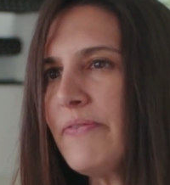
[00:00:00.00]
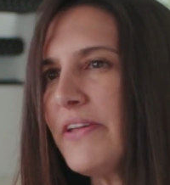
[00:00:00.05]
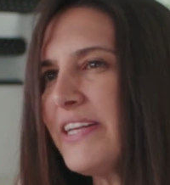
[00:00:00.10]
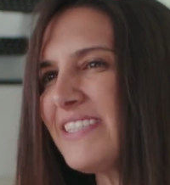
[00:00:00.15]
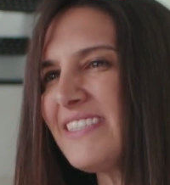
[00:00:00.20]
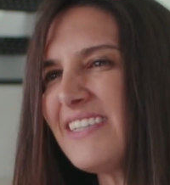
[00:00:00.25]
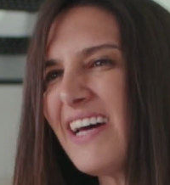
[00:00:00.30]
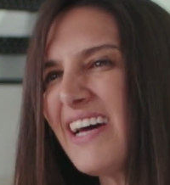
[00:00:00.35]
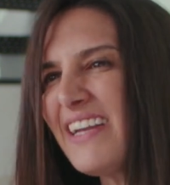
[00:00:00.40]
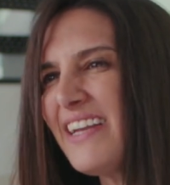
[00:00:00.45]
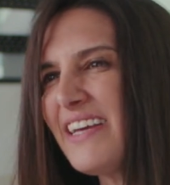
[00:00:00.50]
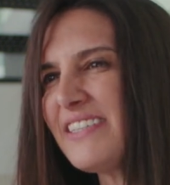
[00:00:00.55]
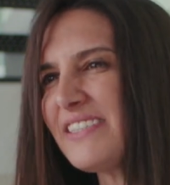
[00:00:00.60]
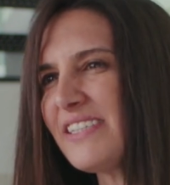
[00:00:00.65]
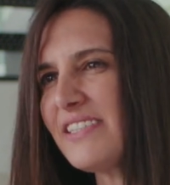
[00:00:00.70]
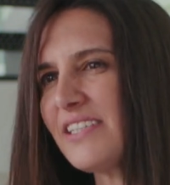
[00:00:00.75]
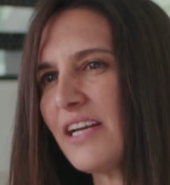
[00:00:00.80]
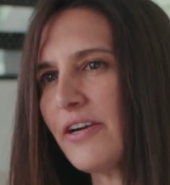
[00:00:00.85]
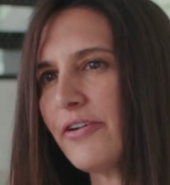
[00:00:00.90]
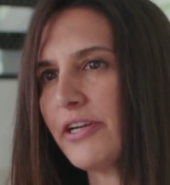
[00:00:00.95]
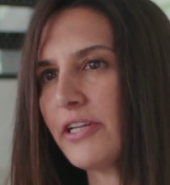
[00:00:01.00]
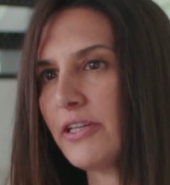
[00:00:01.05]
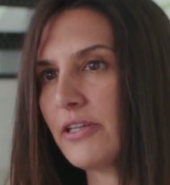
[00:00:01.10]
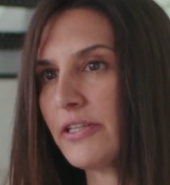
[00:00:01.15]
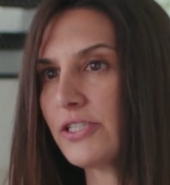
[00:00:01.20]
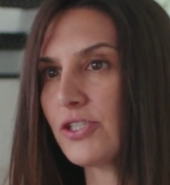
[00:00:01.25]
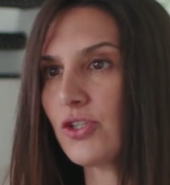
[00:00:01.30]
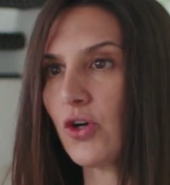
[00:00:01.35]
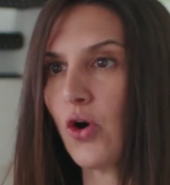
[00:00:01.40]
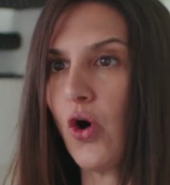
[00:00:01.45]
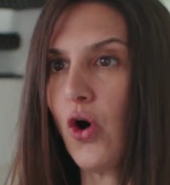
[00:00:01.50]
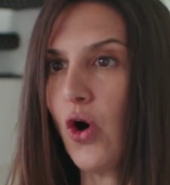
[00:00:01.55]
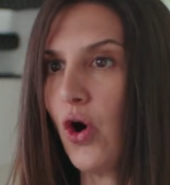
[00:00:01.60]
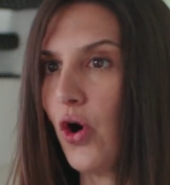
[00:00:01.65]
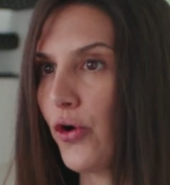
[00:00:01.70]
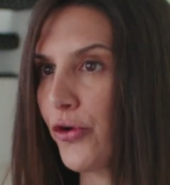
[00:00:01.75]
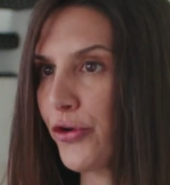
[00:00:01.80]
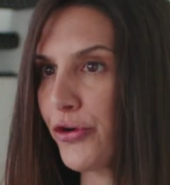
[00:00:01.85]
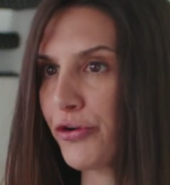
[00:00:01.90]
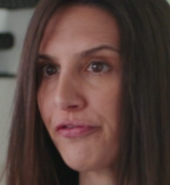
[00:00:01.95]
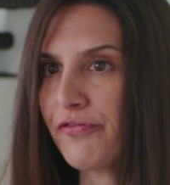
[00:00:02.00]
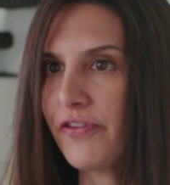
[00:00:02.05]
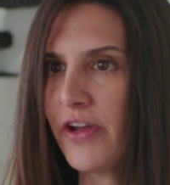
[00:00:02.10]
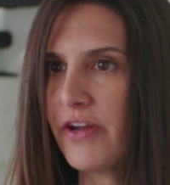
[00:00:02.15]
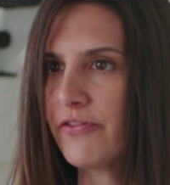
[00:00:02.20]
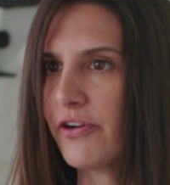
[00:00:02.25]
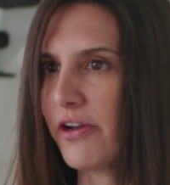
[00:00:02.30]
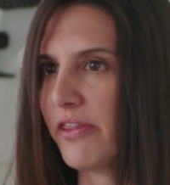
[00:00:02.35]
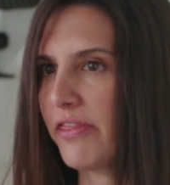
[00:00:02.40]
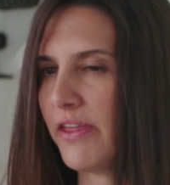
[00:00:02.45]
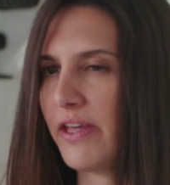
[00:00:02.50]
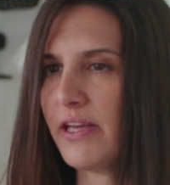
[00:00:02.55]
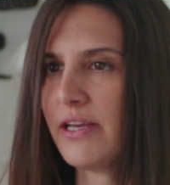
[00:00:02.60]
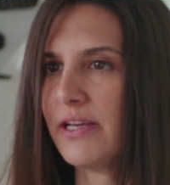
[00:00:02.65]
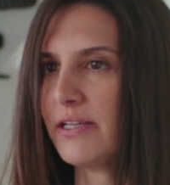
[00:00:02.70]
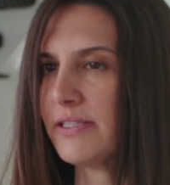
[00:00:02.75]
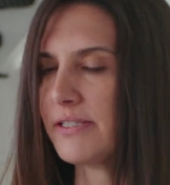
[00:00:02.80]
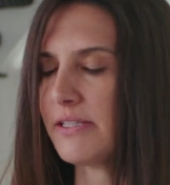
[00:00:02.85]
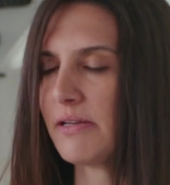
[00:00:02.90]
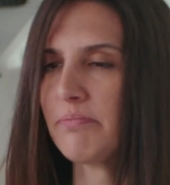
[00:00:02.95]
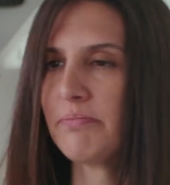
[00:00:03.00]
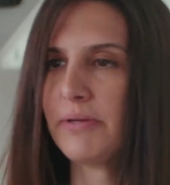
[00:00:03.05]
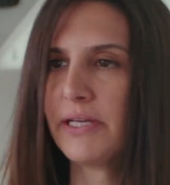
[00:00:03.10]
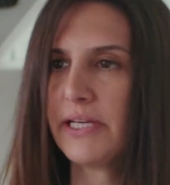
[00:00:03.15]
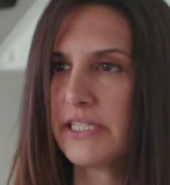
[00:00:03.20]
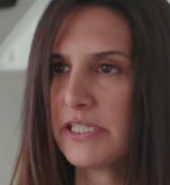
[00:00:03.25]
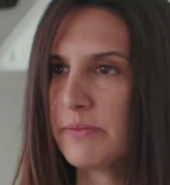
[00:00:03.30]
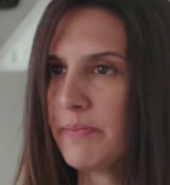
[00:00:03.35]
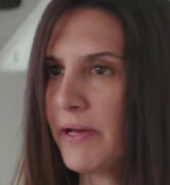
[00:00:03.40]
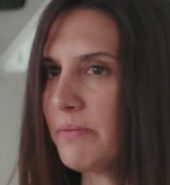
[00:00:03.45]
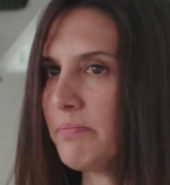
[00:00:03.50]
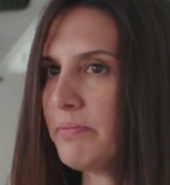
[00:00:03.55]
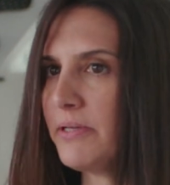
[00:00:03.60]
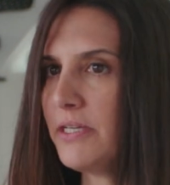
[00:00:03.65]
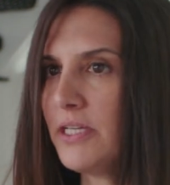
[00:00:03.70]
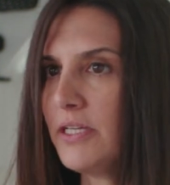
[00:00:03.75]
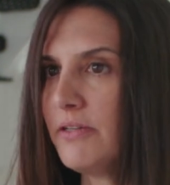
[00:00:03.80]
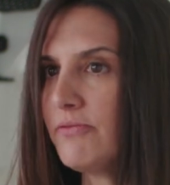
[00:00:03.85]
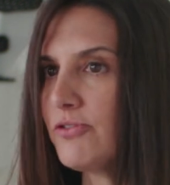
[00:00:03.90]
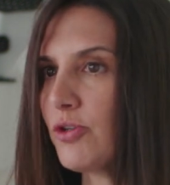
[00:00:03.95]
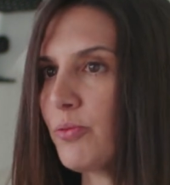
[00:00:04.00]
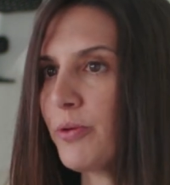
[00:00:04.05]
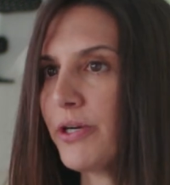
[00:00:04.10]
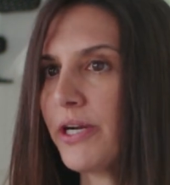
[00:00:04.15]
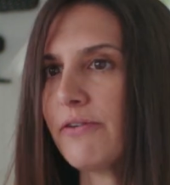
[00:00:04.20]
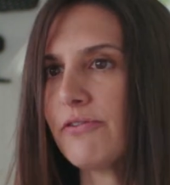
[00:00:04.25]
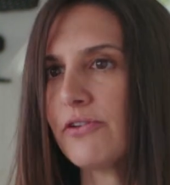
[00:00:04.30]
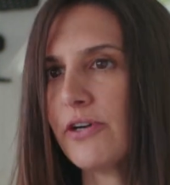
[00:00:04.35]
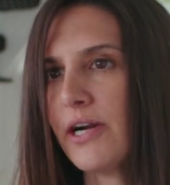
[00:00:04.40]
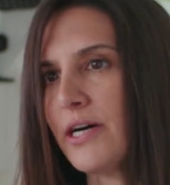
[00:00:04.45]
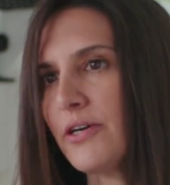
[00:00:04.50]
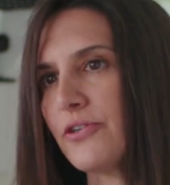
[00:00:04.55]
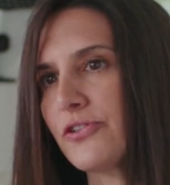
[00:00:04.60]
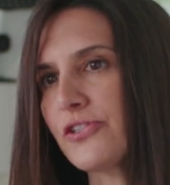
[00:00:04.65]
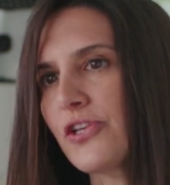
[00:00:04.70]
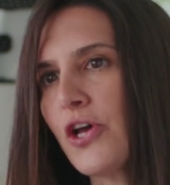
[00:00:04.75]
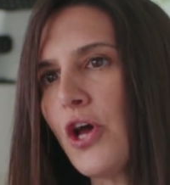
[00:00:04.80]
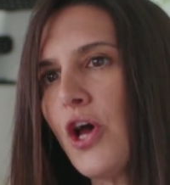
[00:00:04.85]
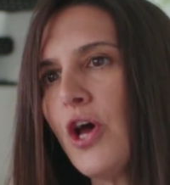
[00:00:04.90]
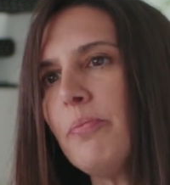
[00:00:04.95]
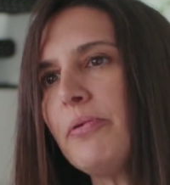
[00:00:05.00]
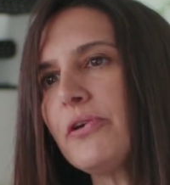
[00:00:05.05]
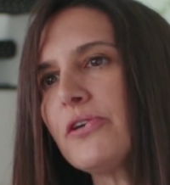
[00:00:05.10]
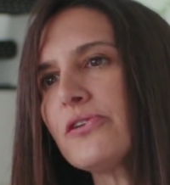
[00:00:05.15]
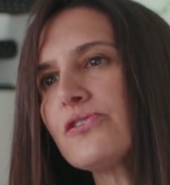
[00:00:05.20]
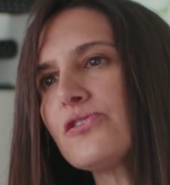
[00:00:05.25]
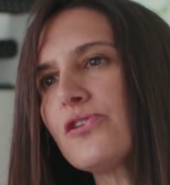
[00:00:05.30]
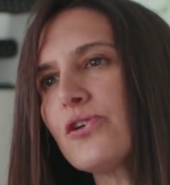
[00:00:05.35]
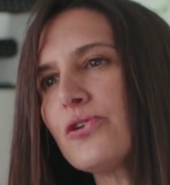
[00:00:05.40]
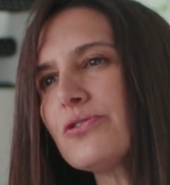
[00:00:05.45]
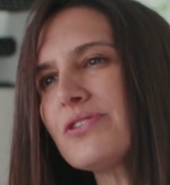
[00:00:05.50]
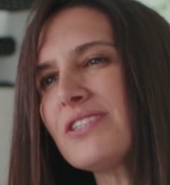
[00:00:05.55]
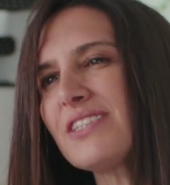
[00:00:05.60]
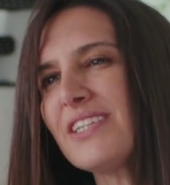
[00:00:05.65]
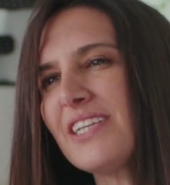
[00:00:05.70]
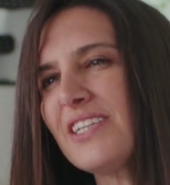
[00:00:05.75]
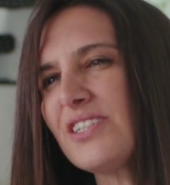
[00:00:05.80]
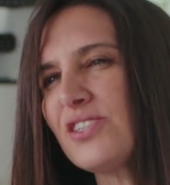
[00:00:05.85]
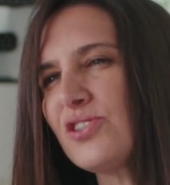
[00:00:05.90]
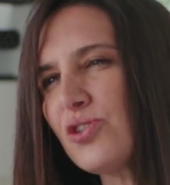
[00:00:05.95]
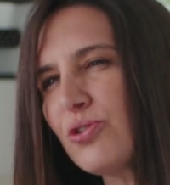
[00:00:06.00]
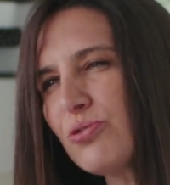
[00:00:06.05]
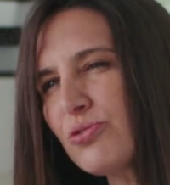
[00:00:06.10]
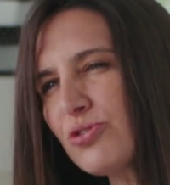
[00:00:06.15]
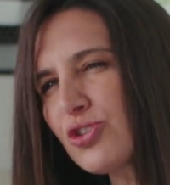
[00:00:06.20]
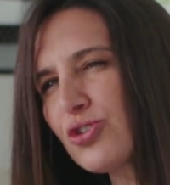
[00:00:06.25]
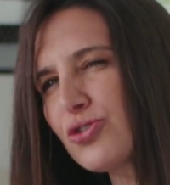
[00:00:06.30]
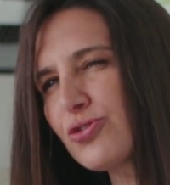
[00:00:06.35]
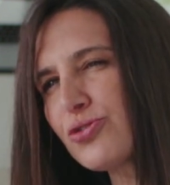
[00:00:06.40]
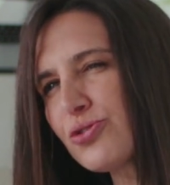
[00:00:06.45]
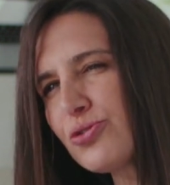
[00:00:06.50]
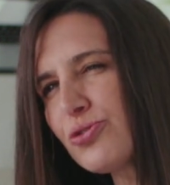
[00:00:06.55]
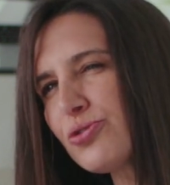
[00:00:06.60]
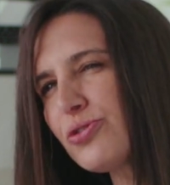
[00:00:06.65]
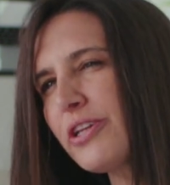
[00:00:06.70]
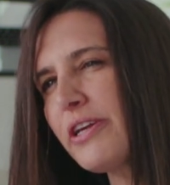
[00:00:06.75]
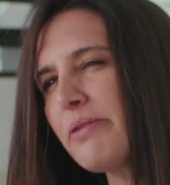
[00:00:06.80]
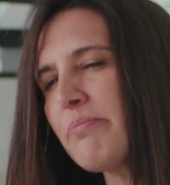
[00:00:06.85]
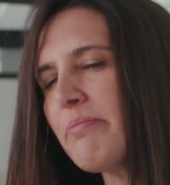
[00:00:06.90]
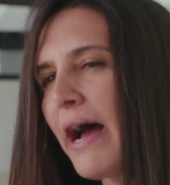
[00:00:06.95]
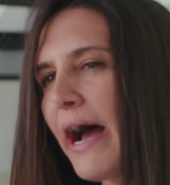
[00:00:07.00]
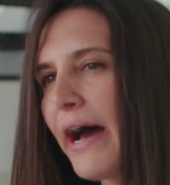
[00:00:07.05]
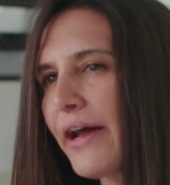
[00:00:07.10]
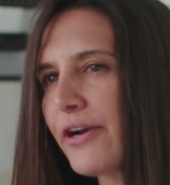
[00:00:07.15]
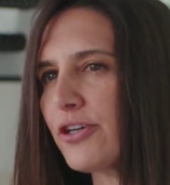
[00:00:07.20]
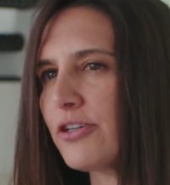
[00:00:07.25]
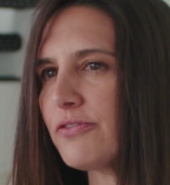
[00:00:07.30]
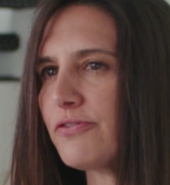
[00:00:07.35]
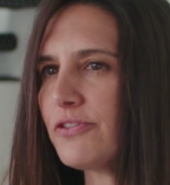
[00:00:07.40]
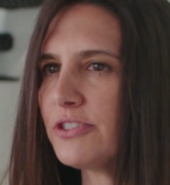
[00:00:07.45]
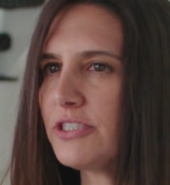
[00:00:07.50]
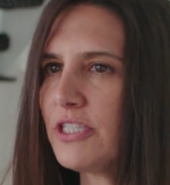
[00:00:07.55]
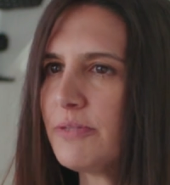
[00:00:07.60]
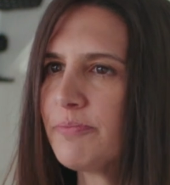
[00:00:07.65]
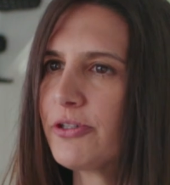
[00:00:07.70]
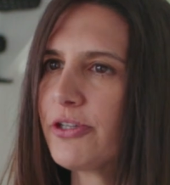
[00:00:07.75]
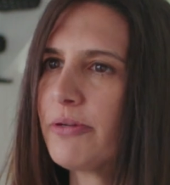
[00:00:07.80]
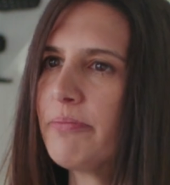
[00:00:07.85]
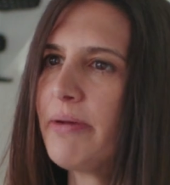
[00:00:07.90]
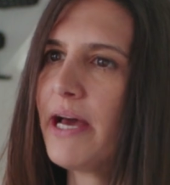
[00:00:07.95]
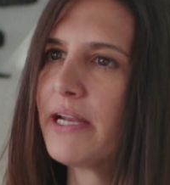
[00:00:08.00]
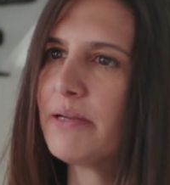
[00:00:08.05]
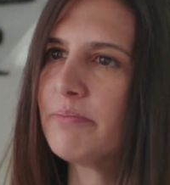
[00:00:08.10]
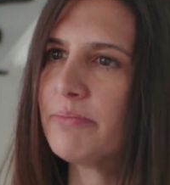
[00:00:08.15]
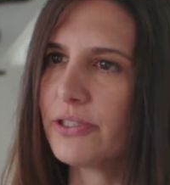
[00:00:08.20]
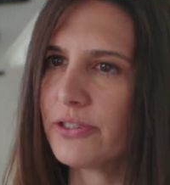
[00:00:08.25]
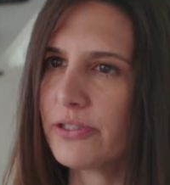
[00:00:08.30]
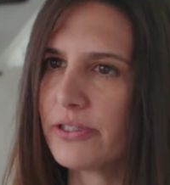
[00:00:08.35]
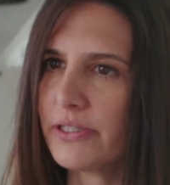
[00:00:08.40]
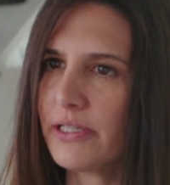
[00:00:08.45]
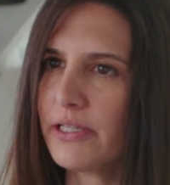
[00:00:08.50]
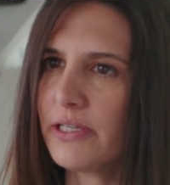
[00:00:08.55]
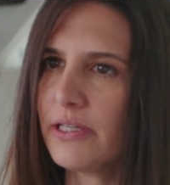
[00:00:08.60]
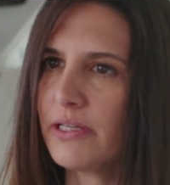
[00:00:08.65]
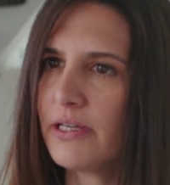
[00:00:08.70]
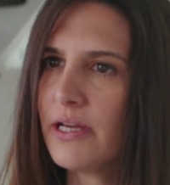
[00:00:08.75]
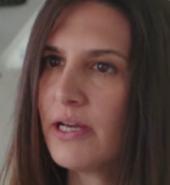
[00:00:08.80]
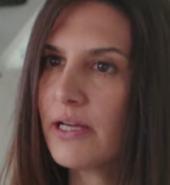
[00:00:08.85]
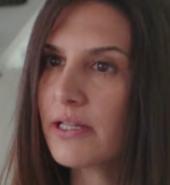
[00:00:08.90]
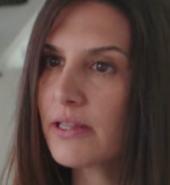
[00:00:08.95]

It's not necessary to list all favorite things and biggest pet peeves or whatever else, because those things don't truly matter for deeper compatibility.